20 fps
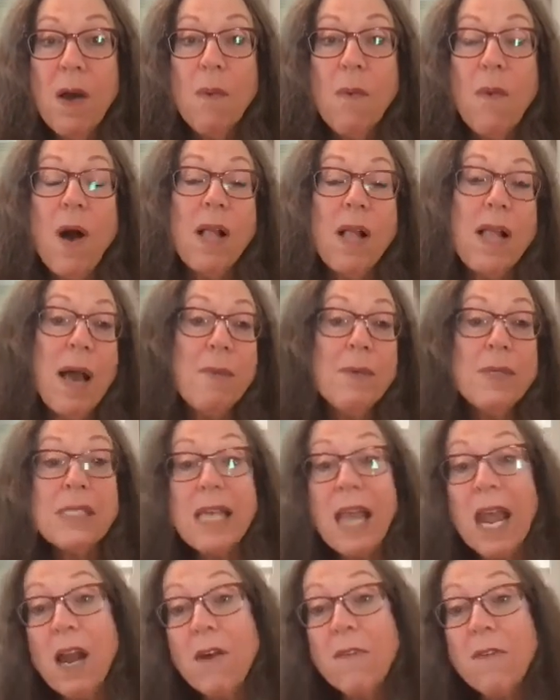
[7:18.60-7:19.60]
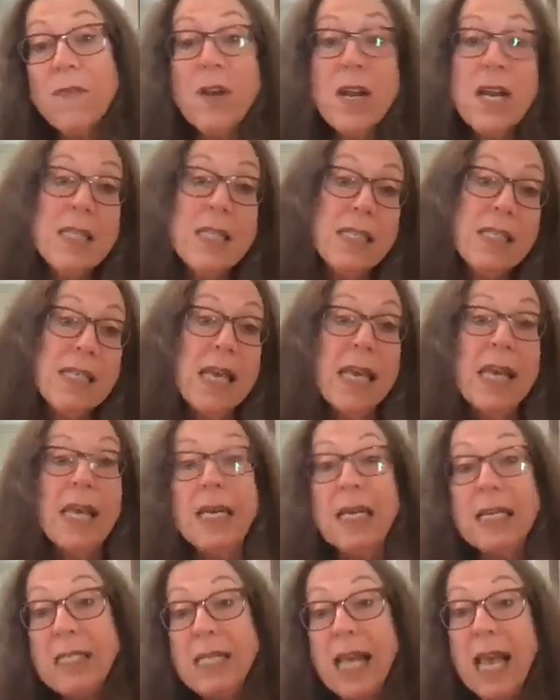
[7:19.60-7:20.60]
While I was carefree and
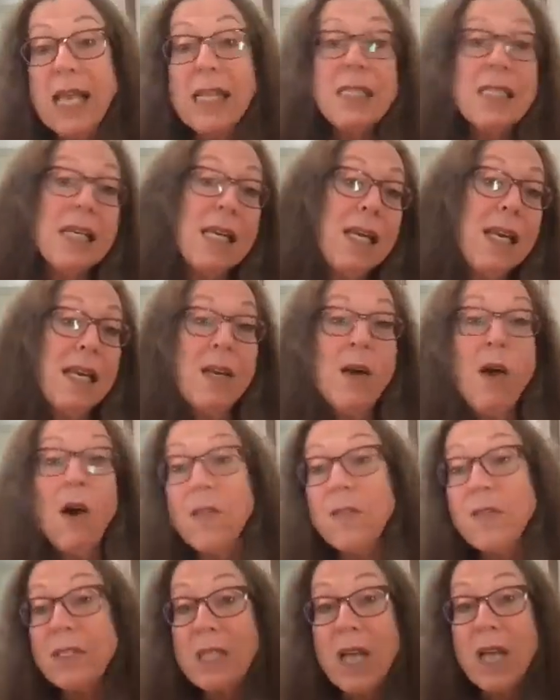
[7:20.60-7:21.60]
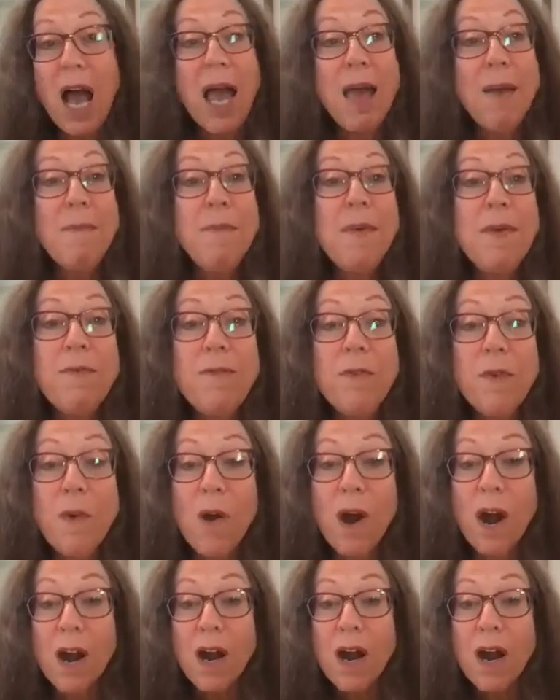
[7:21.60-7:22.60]
singing and dancing all the time
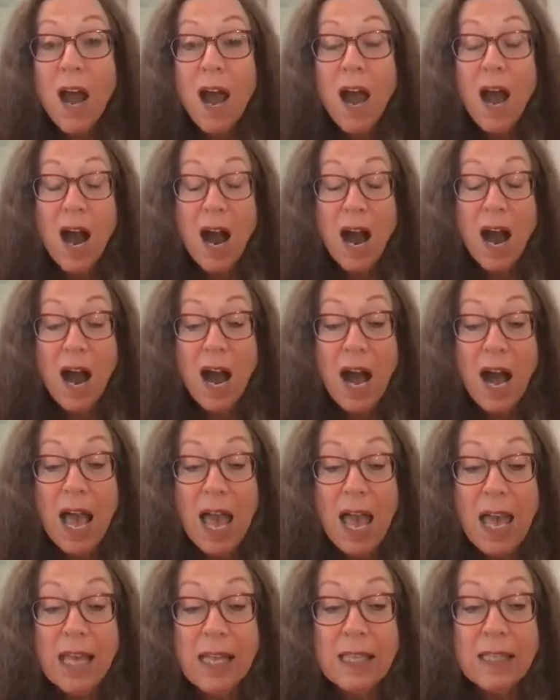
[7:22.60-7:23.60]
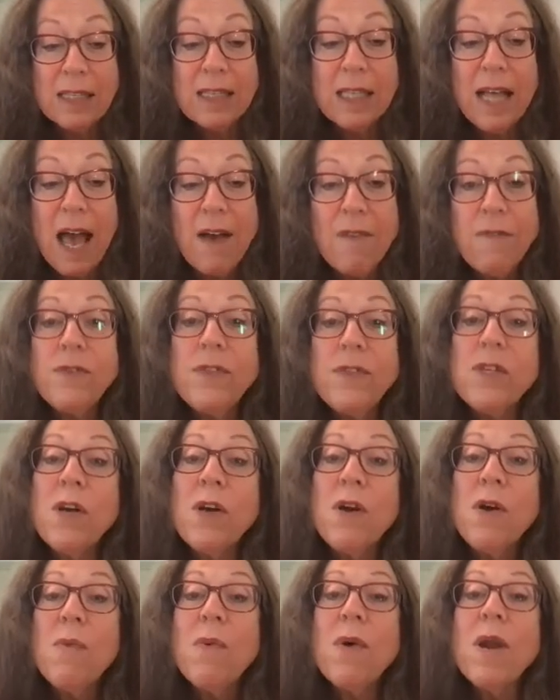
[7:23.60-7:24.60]
before I left,
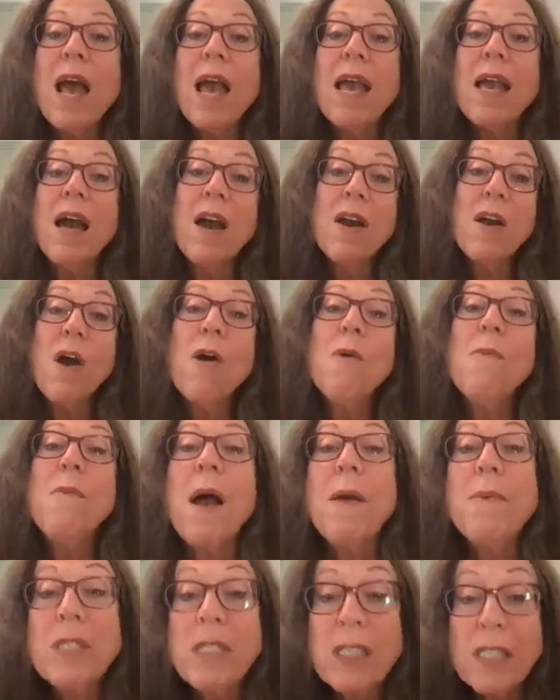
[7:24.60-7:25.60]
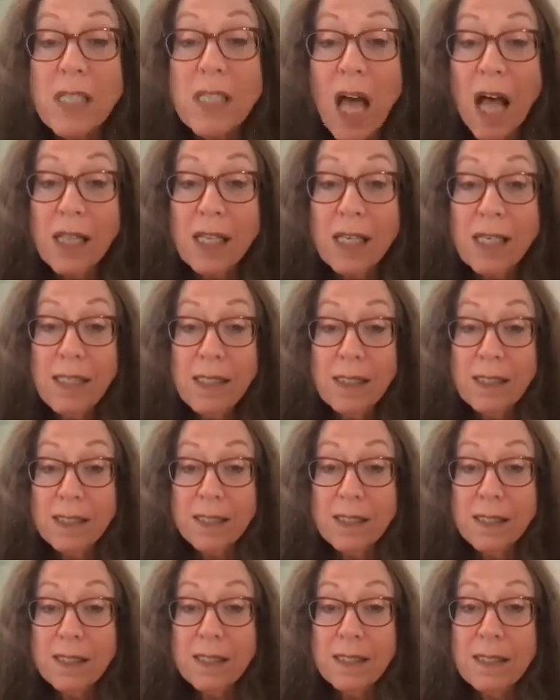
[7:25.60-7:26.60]
when I got home, I was sullen.
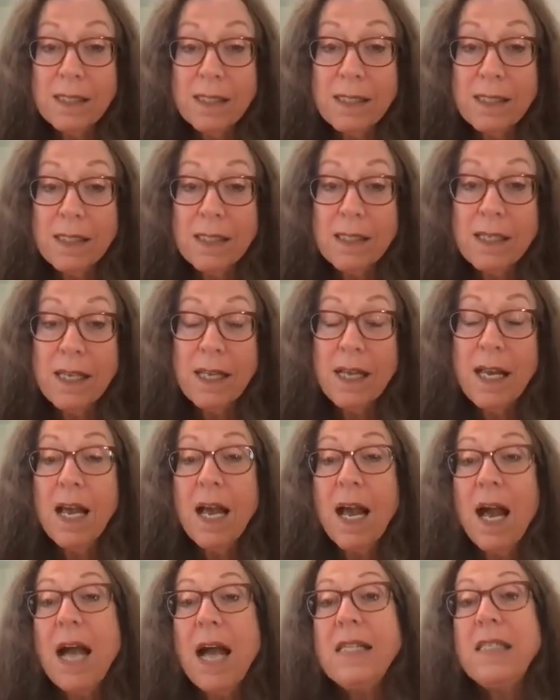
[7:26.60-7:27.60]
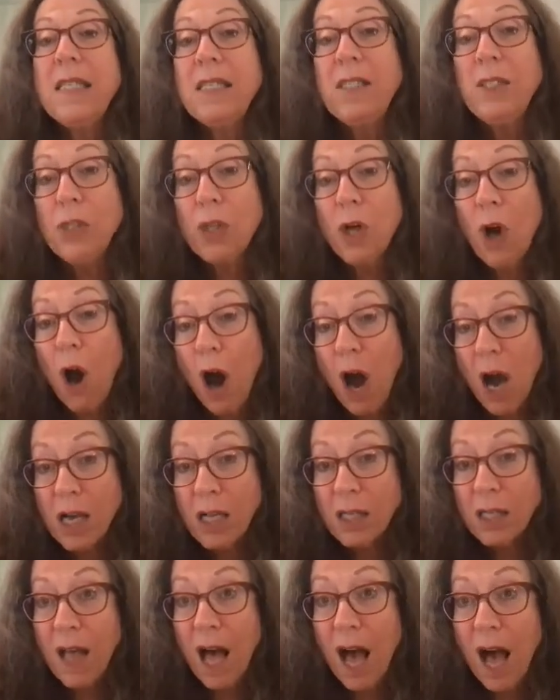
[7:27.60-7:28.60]
I didn't
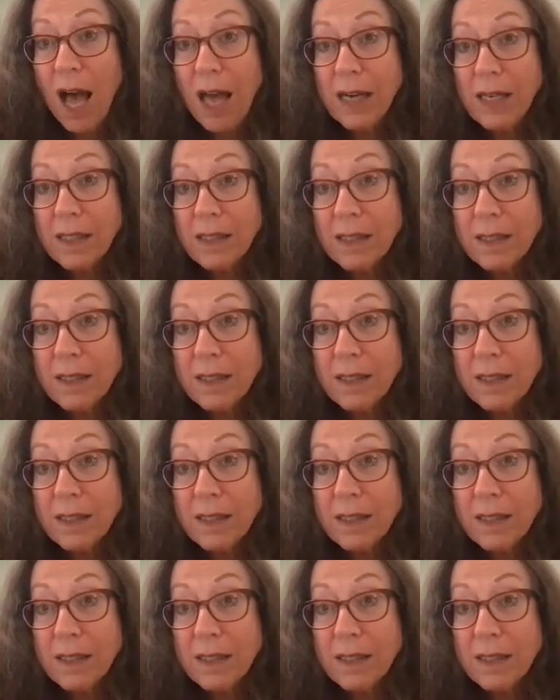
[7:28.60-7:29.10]
talk a lot.